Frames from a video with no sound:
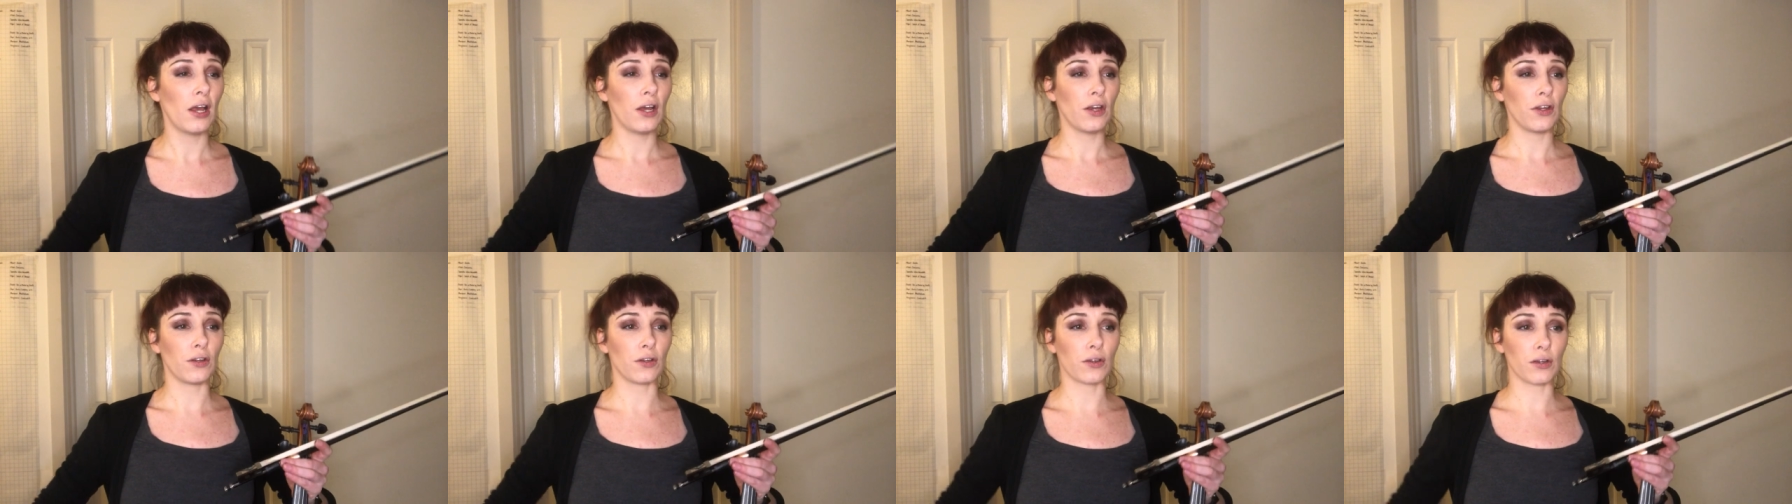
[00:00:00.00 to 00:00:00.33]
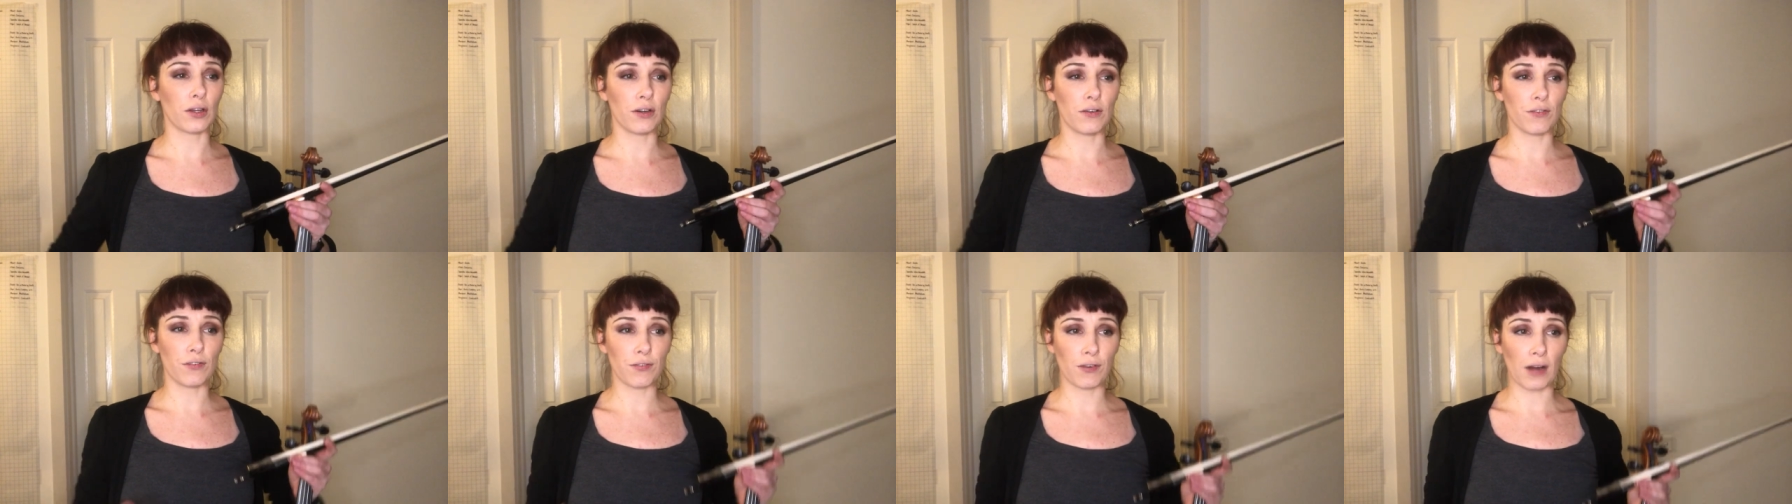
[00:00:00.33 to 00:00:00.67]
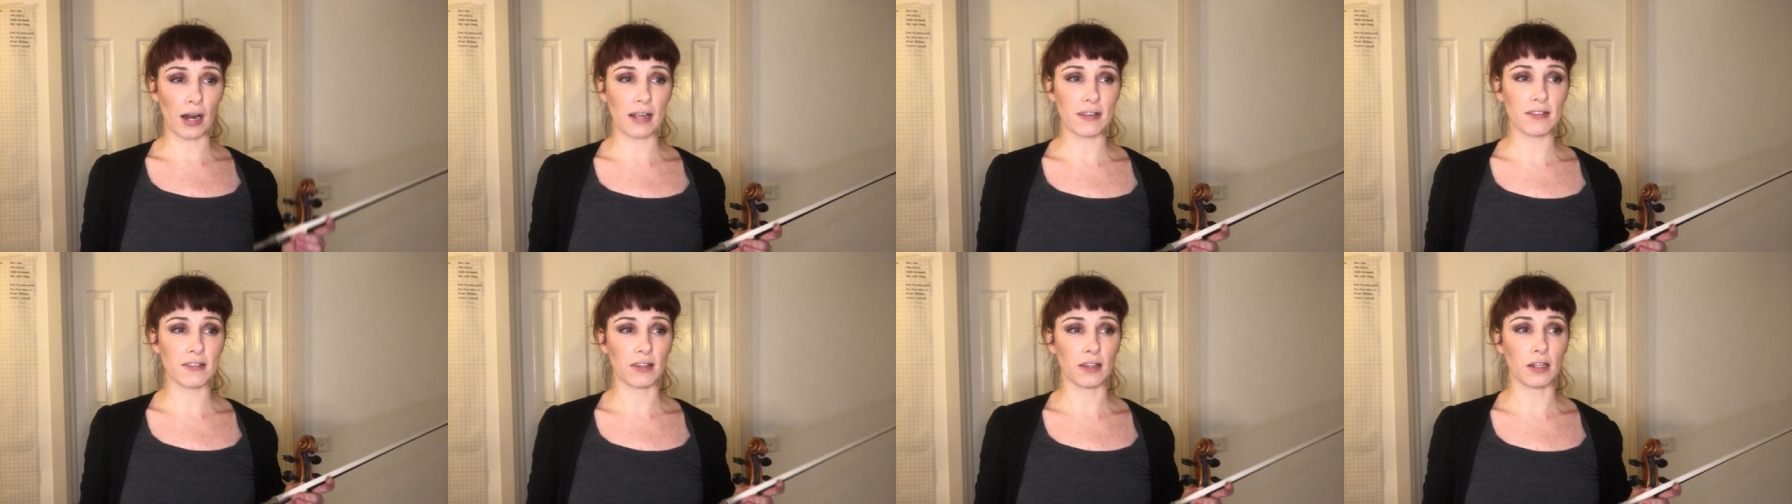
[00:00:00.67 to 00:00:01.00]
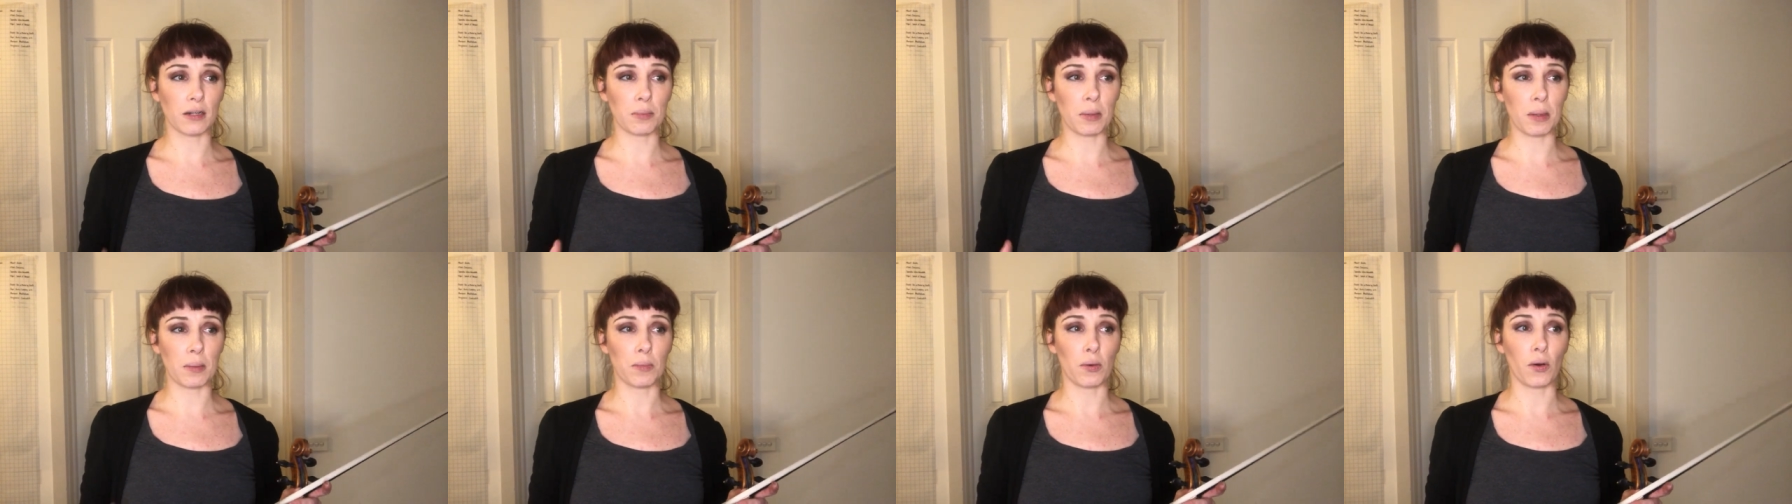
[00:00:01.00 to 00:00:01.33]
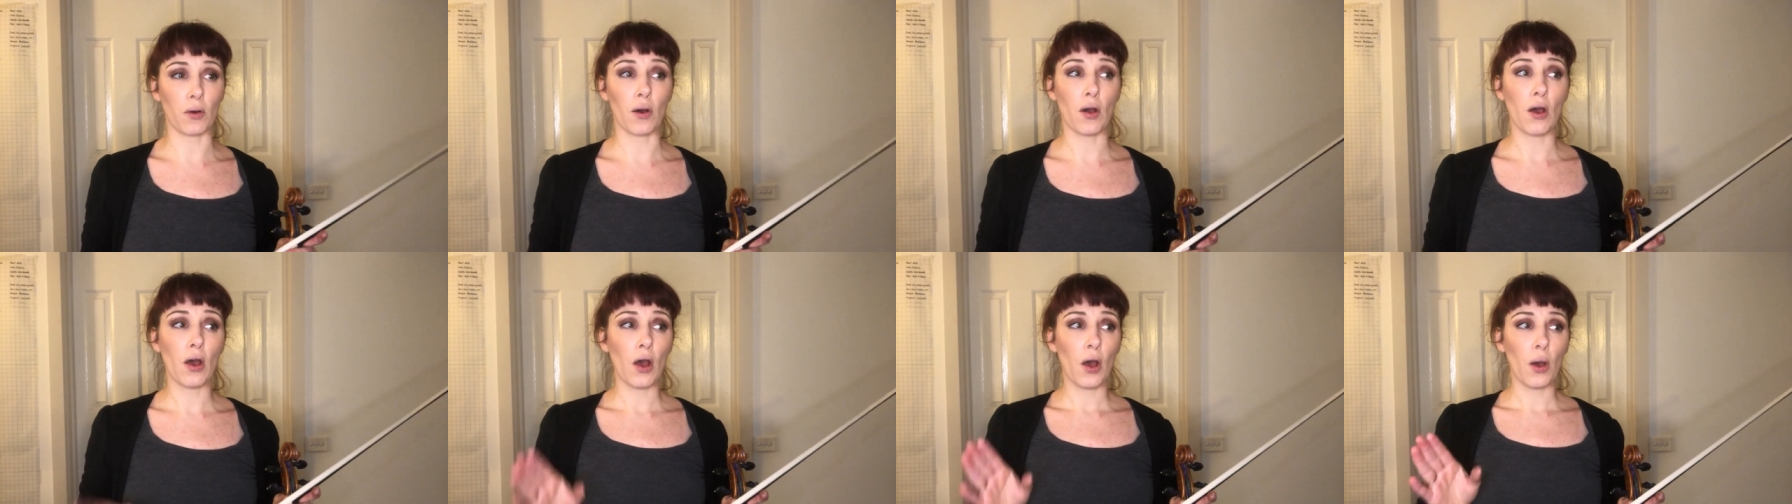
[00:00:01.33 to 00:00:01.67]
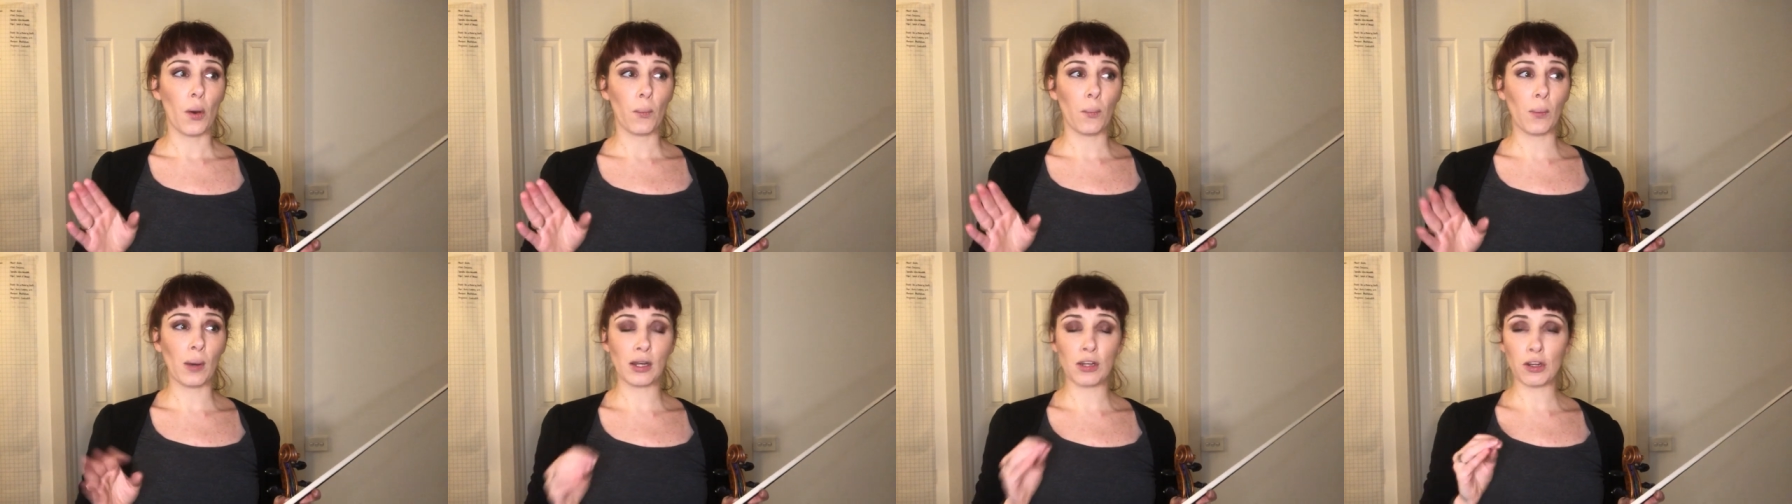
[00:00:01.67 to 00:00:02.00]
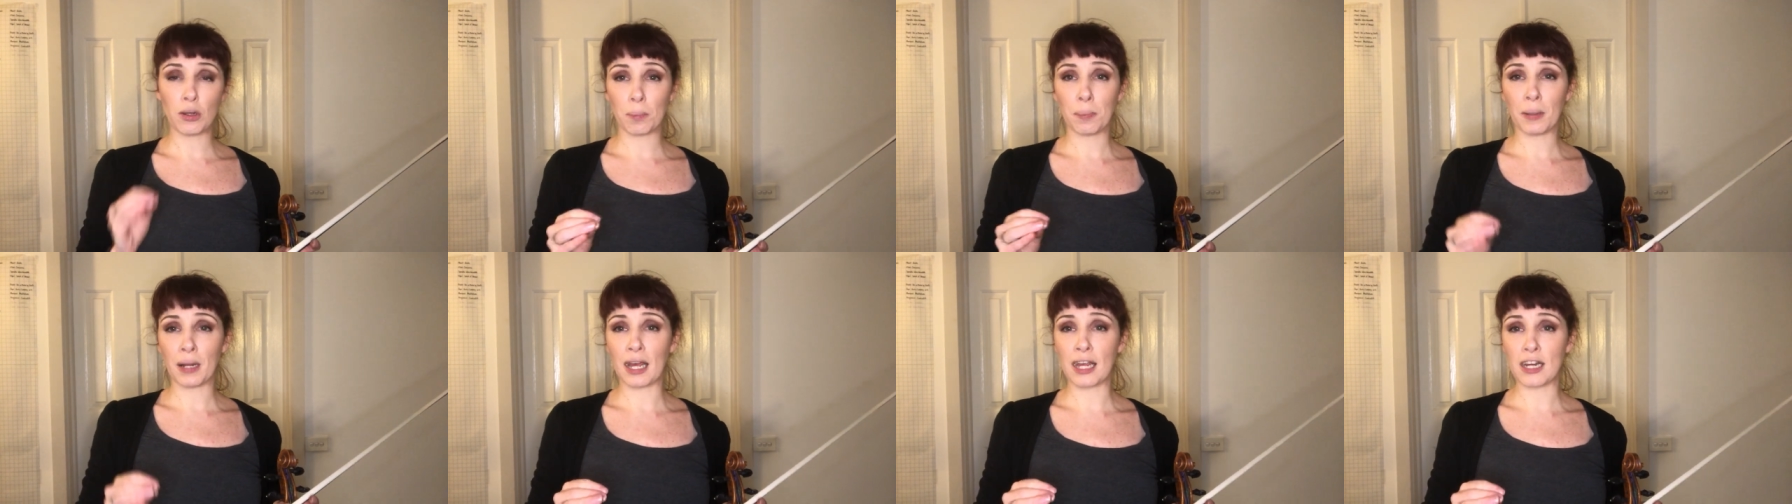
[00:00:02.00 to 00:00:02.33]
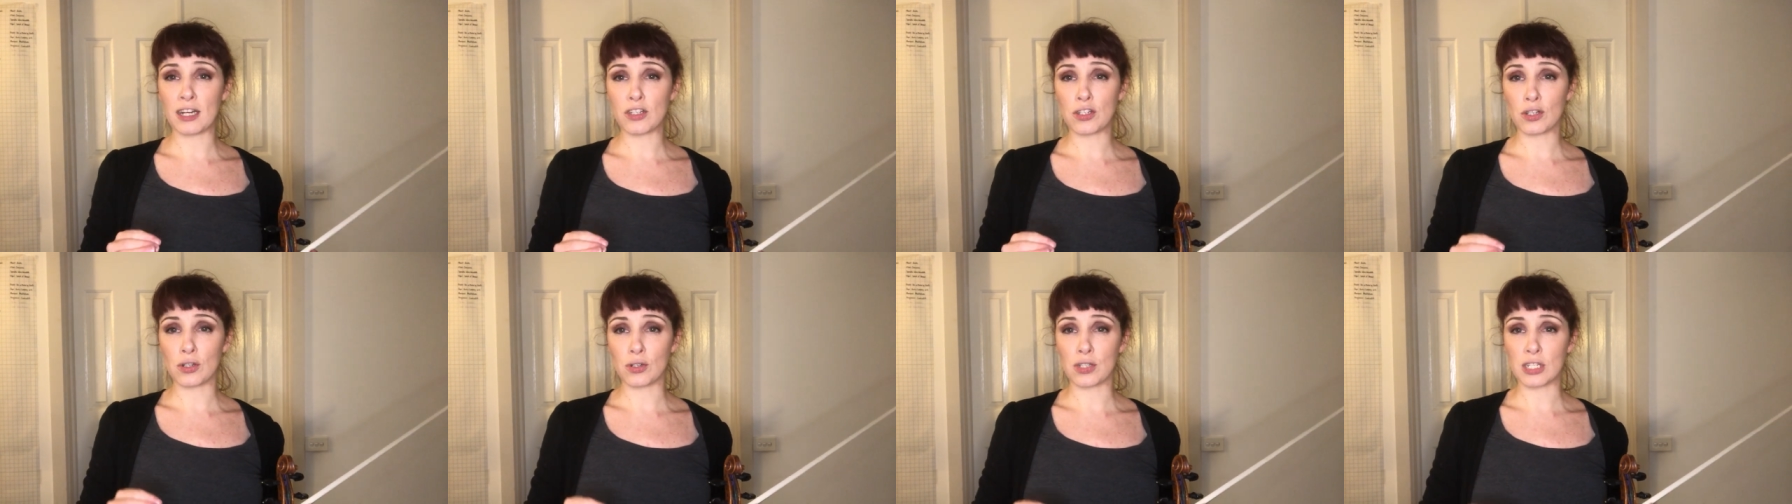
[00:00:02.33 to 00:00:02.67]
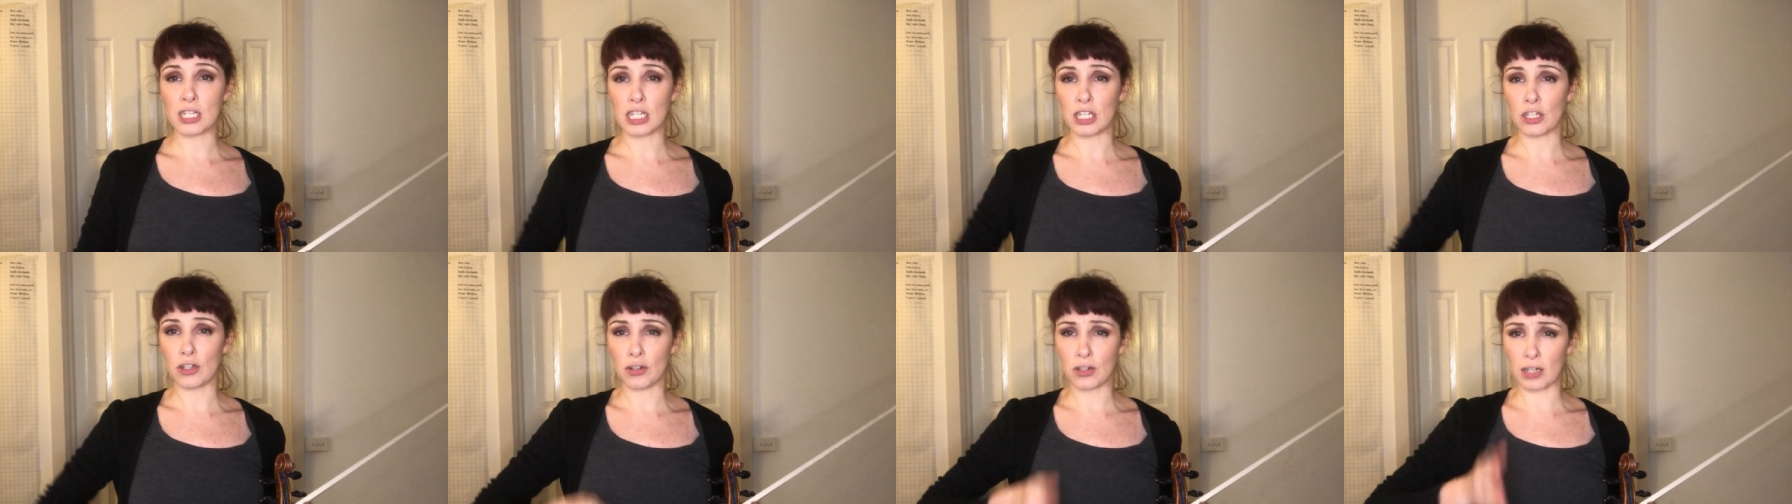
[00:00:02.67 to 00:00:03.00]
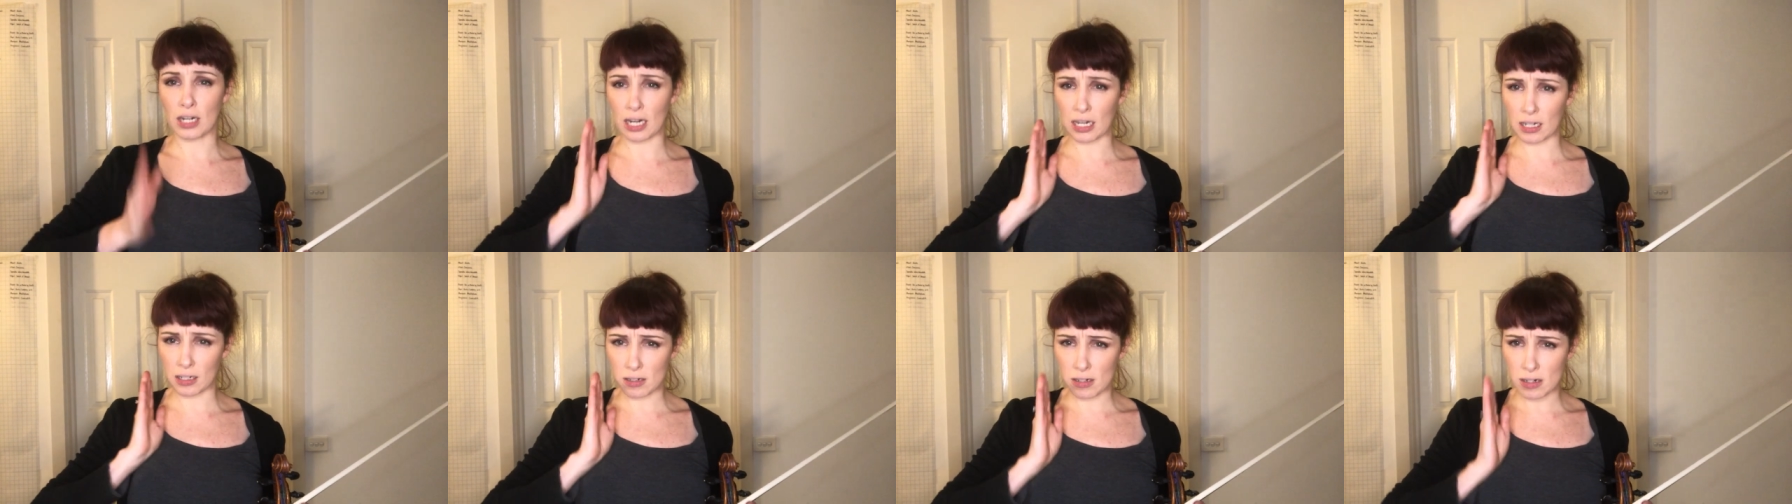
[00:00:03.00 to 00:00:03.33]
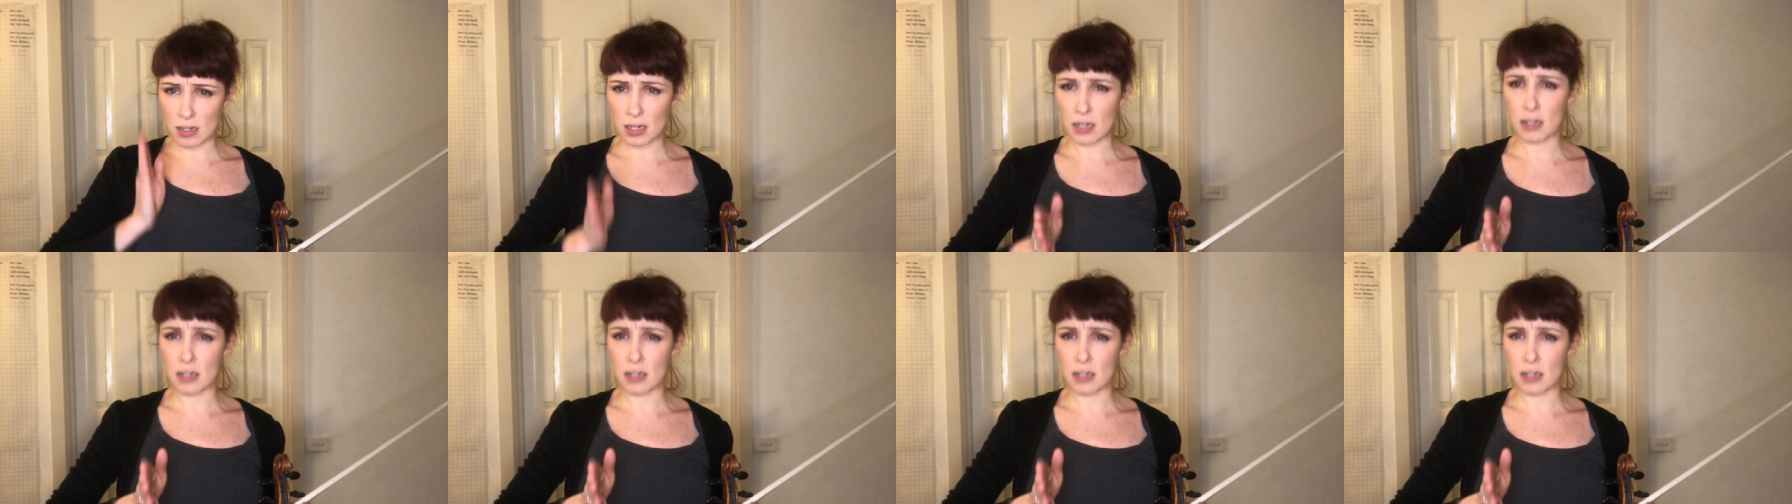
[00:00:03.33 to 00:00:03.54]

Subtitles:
you can phrase a little bit more. When you're playing tutti, you need